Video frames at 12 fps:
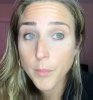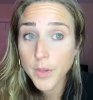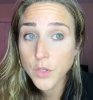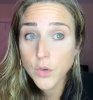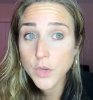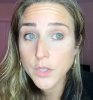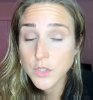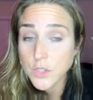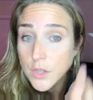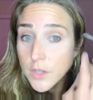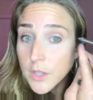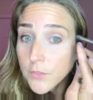but you can
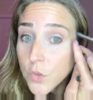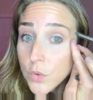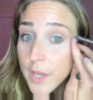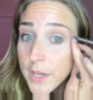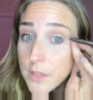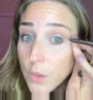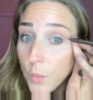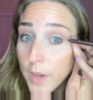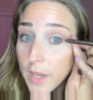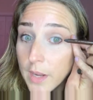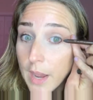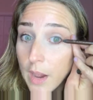certainly, if you like to wing
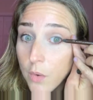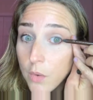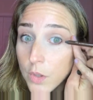it out,